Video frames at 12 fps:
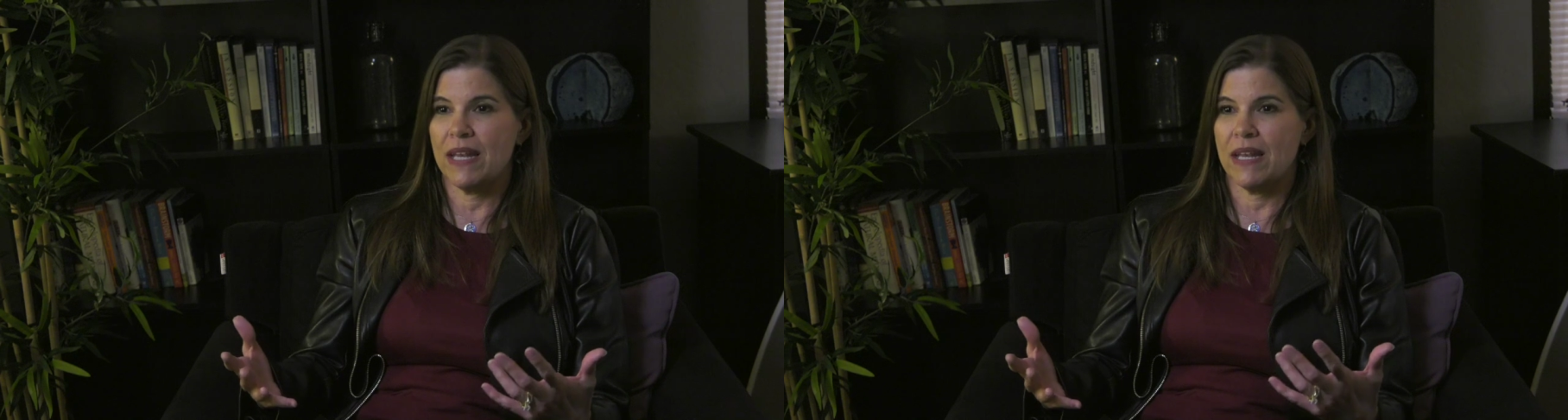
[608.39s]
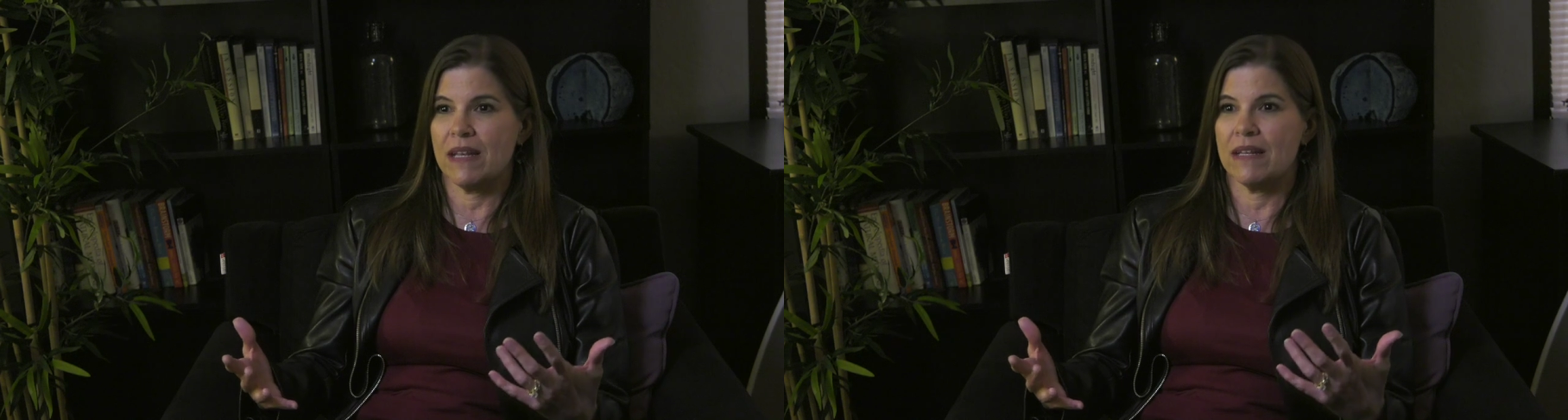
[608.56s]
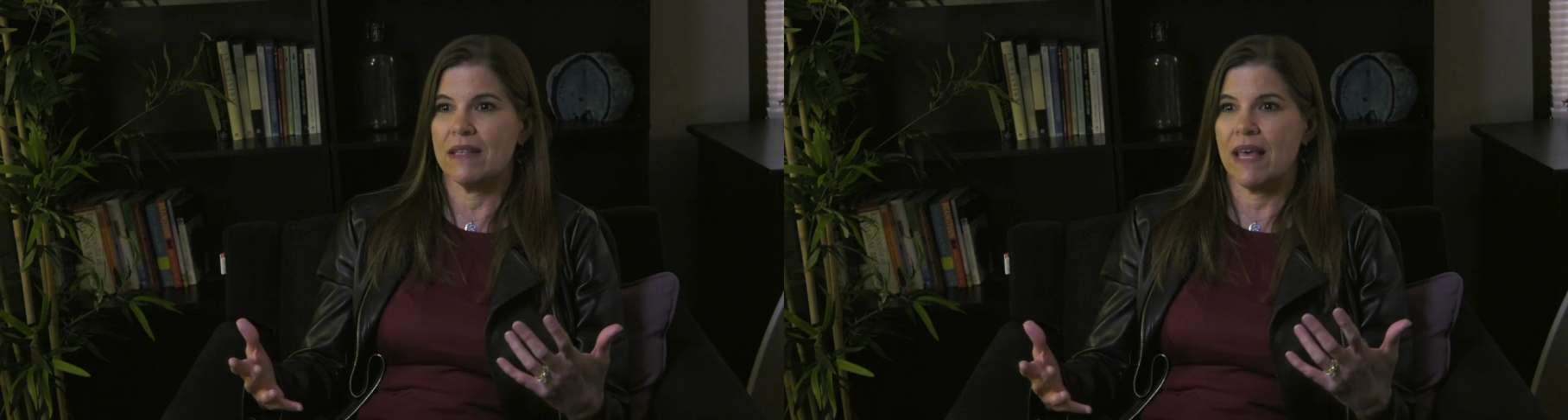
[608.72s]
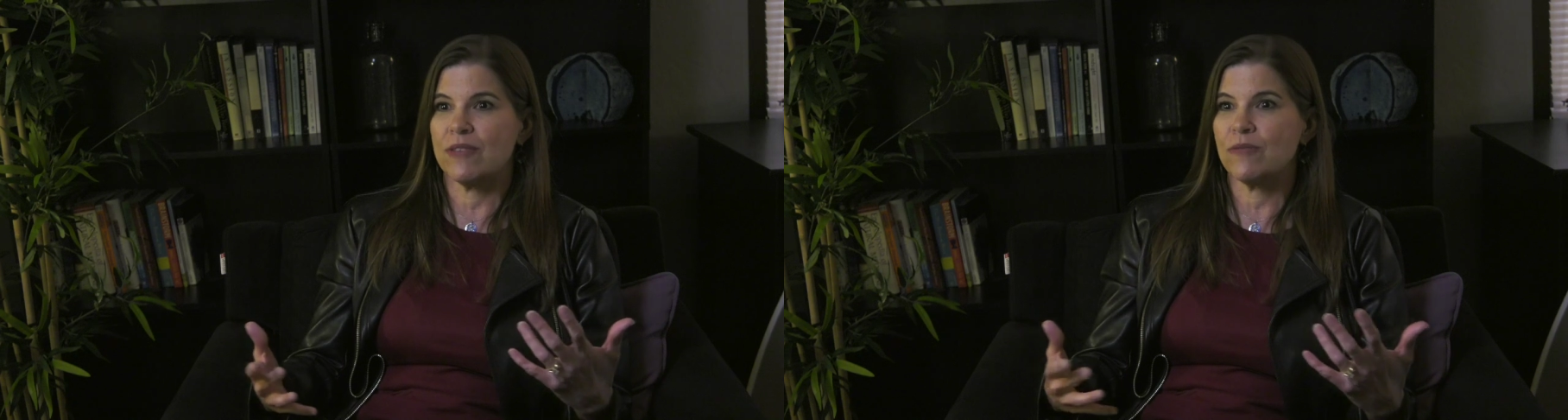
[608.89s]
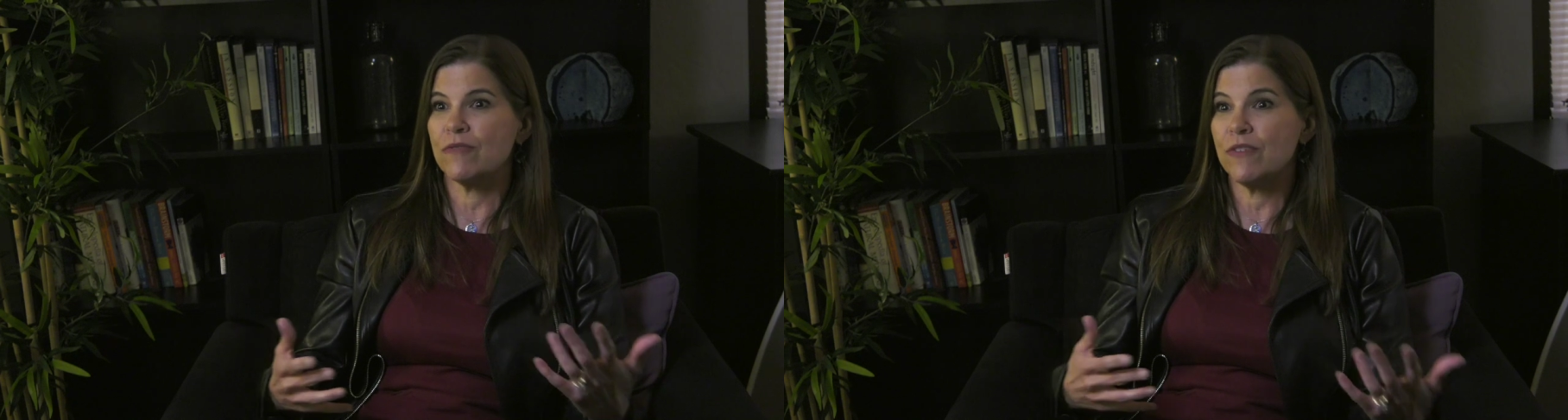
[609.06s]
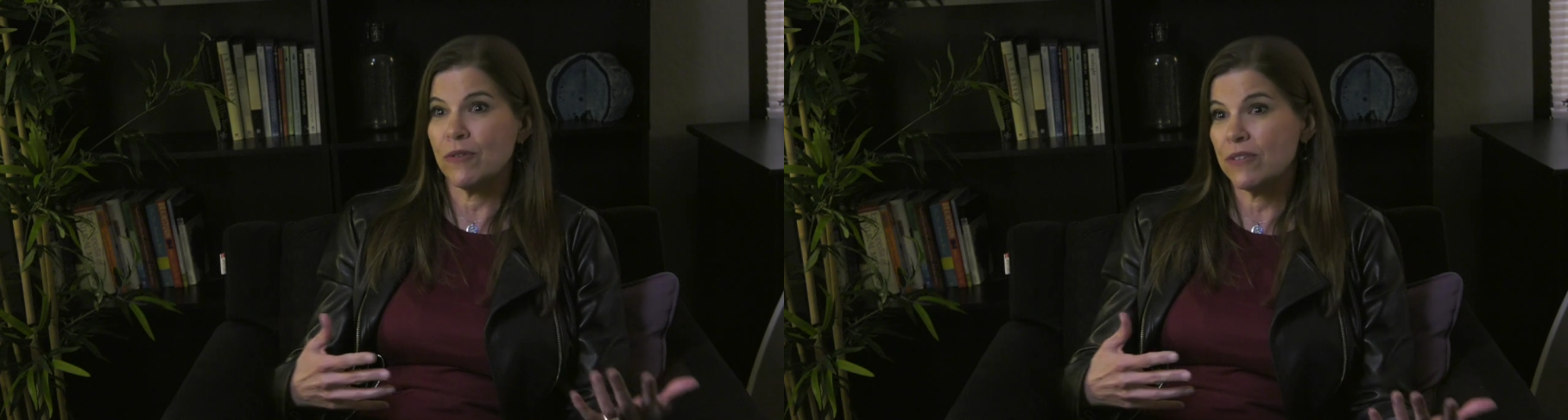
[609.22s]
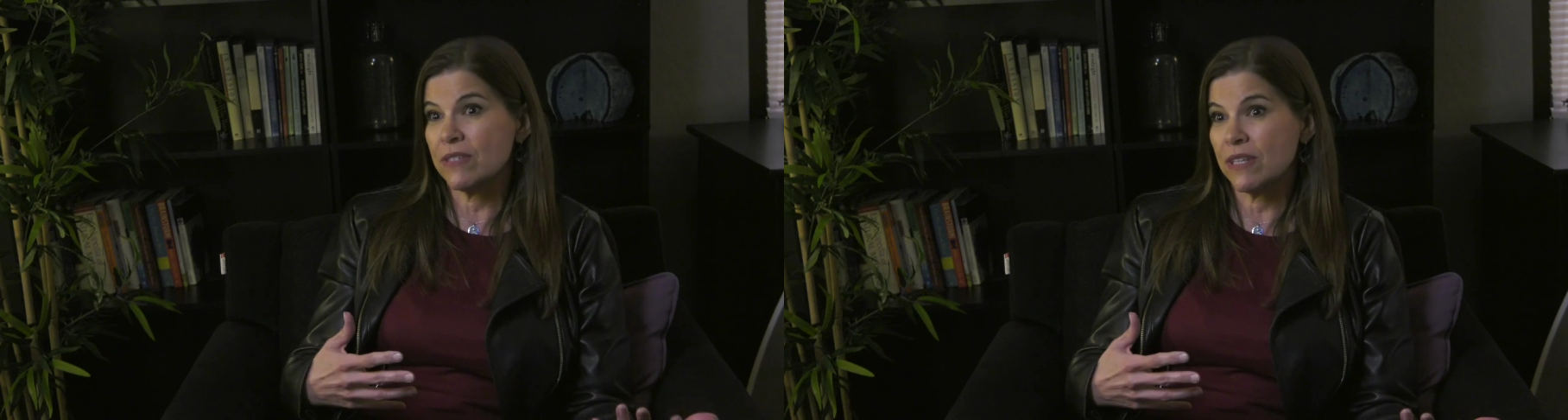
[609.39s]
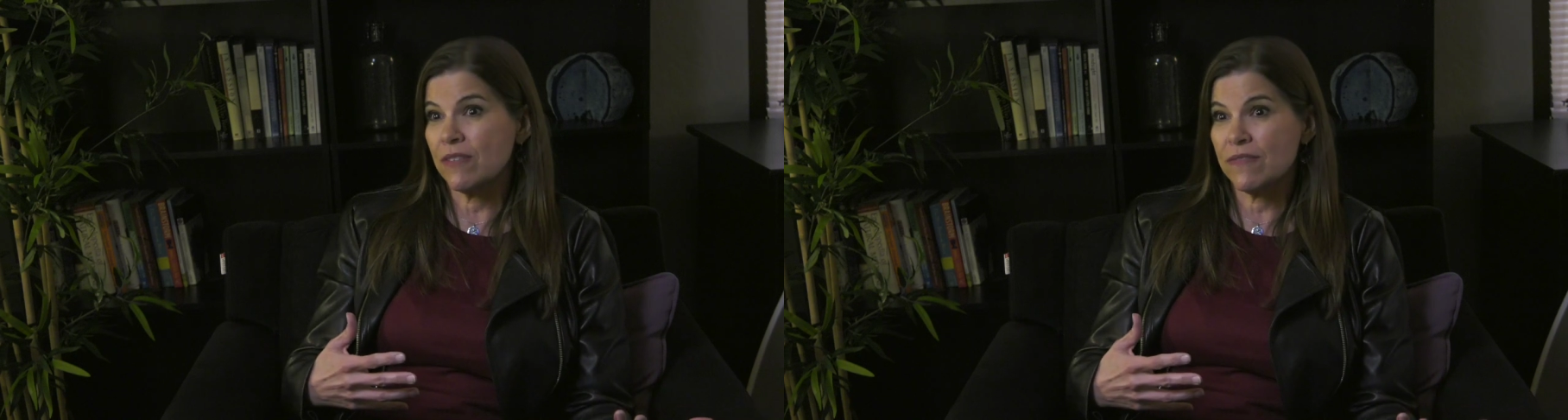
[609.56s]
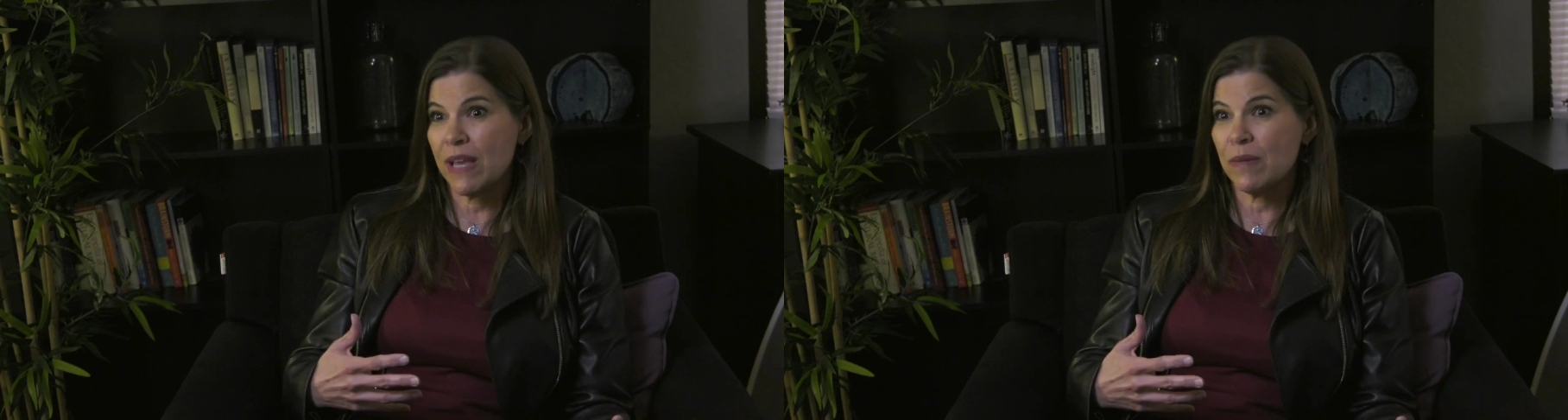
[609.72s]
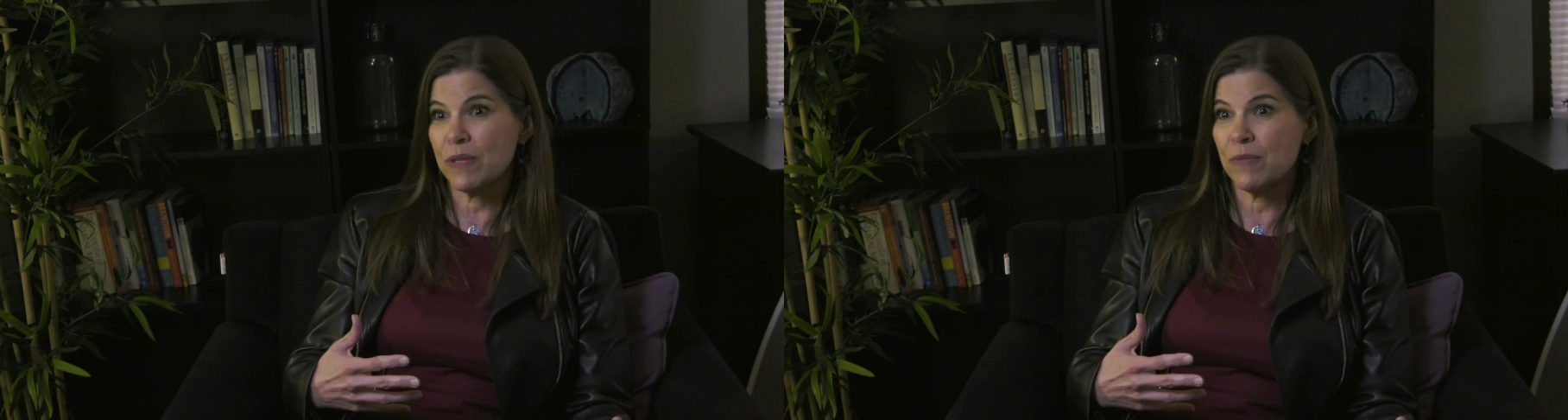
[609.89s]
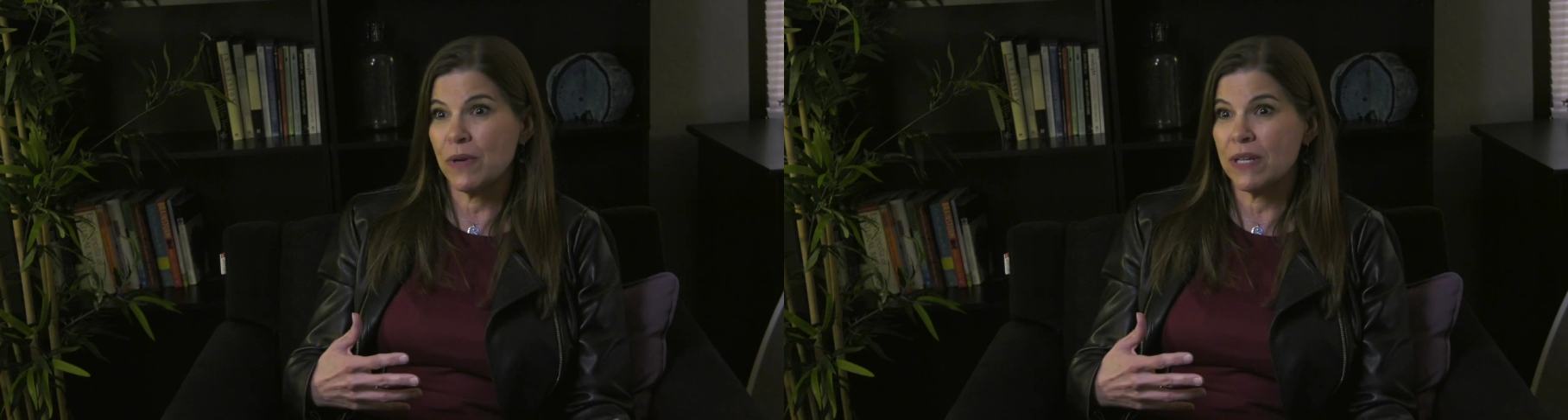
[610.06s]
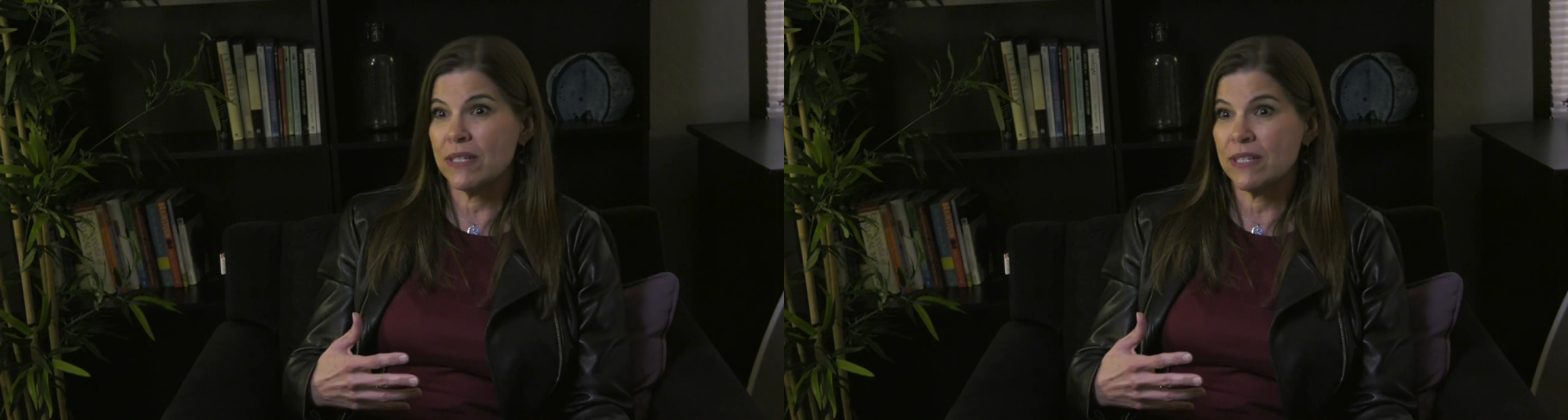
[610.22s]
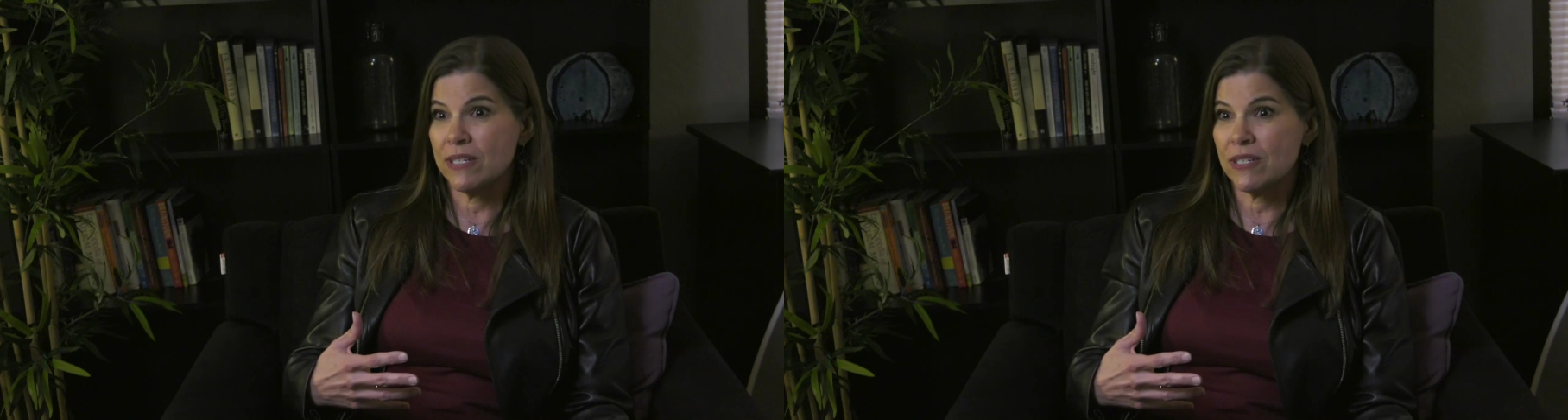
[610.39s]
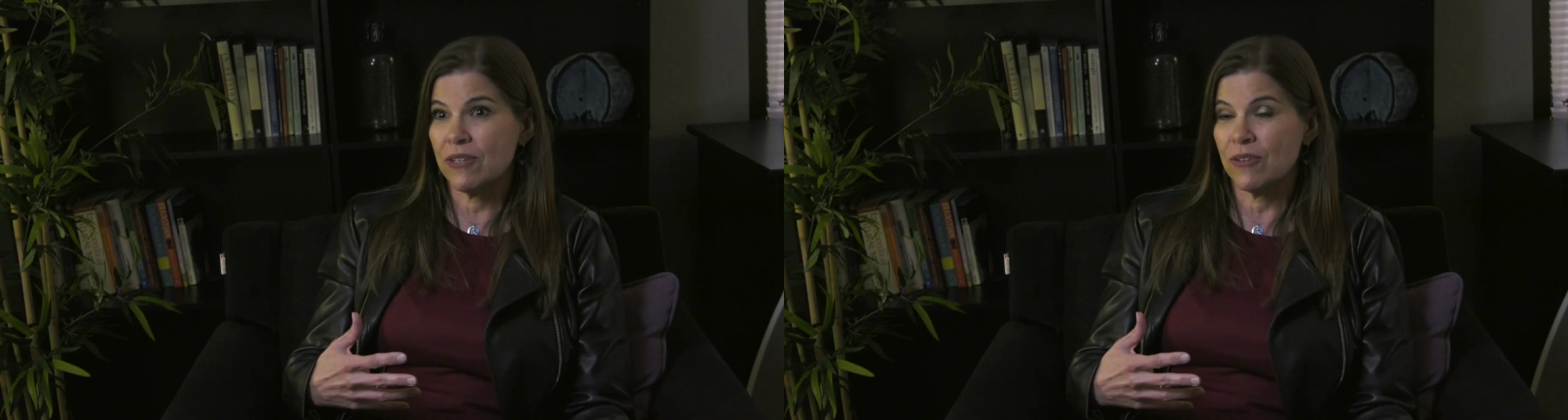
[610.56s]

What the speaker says: And that's what Focus on the Family wanted to do,